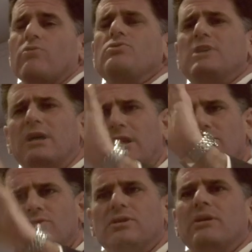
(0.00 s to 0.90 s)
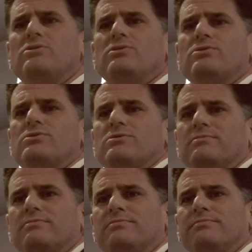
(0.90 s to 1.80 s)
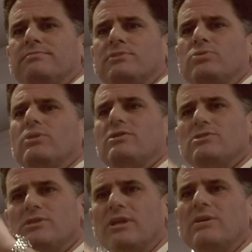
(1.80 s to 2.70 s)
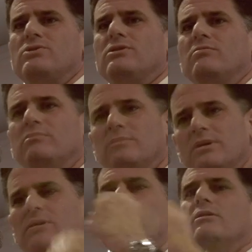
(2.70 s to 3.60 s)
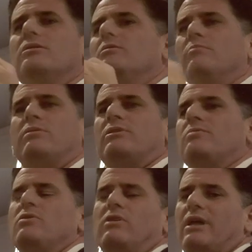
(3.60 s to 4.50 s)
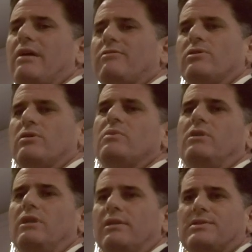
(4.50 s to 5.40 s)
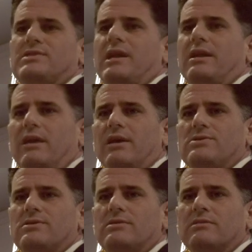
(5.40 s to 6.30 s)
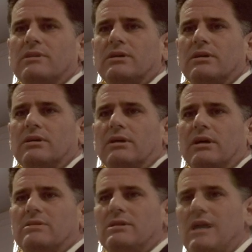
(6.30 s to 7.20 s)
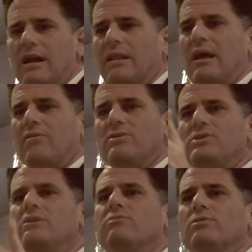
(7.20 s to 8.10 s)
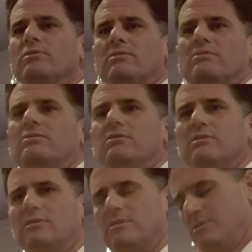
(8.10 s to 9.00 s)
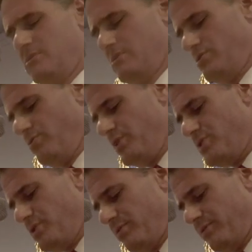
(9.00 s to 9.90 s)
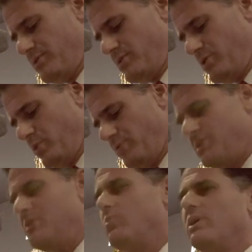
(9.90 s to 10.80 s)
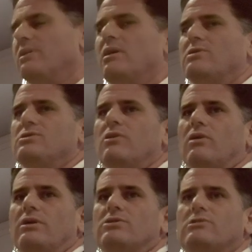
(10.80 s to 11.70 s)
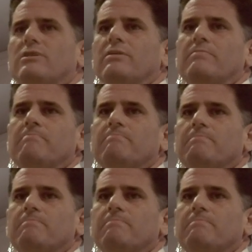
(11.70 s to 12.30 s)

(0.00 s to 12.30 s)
through state legislatures, through legislation, but community after community to stand against it and to not allow this evil to resurface because we've seen what it does in our history.